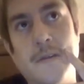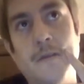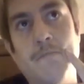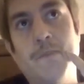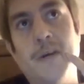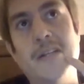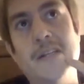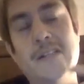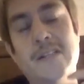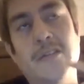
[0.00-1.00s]
But
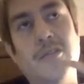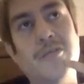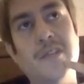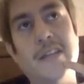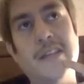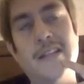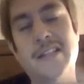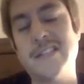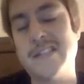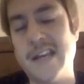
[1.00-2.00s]
the whole that
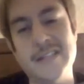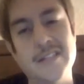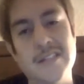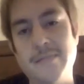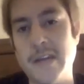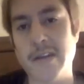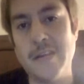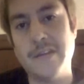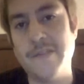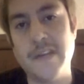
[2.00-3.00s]
just ties into my
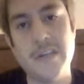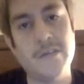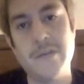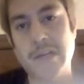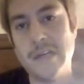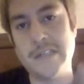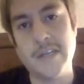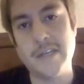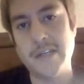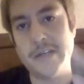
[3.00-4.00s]
other video where I
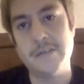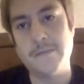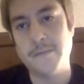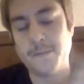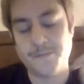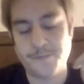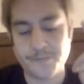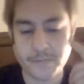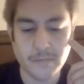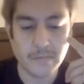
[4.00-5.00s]
said, you know,
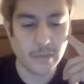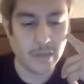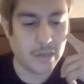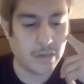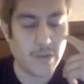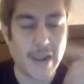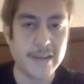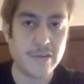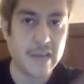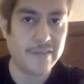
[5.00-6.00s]
why I
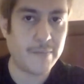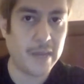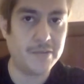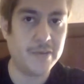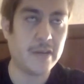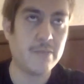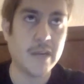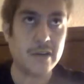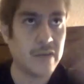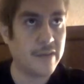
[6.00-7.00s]
don't have a Patreon, why
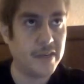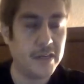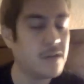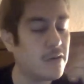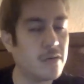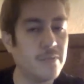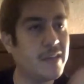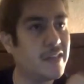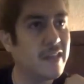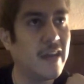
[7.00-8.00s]
I don't have an Indiegogo,
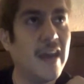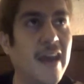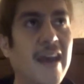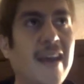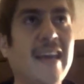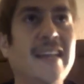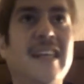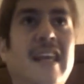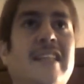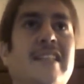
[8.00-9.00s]
because
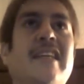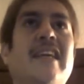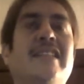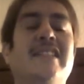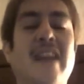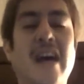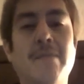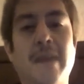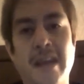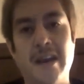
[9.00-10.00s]
it's not
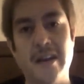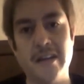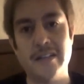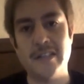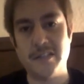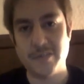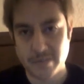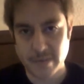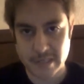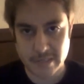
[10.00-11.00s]
my audience's
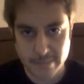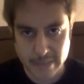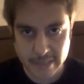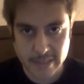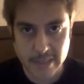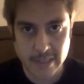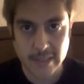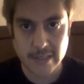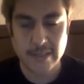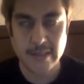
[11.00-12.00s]
responsibility
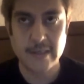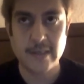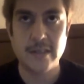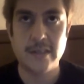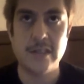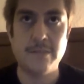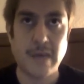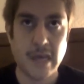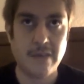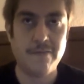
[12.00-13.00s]
to
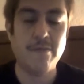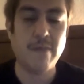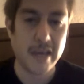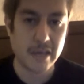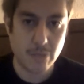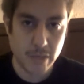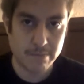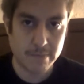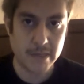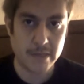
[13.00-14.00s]
pay for my
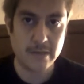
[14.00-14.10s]
equipment.